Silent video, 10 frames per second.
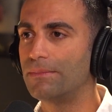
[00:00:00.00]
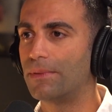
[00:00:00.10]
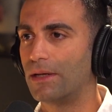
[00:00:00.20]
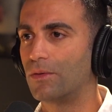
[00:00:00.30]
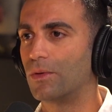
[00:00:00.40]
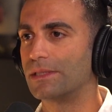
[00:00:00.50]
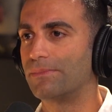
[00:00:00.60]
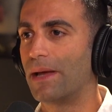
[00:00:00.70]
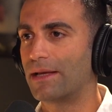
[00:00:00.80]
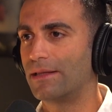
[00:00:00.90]
but it was
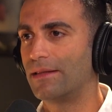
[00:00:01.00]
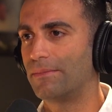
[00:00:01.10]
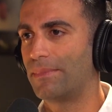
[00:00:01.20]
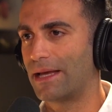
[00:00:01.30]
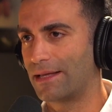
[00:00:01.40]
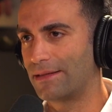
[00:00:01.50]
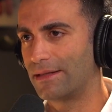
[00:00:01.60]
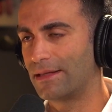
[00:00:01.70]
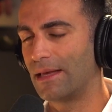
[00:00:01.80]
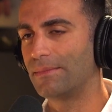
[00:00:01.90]
back at
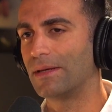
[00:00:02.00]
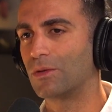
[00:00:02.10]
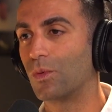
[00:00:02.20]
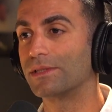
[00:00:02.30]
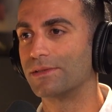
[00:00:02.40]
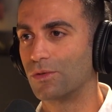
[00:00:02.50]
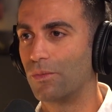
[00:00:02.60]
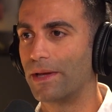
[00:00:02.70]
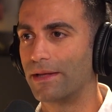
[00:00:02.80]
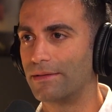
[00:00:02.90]
that time, it wasn't
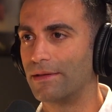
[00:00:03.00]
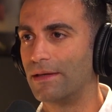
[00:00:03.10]
so bad.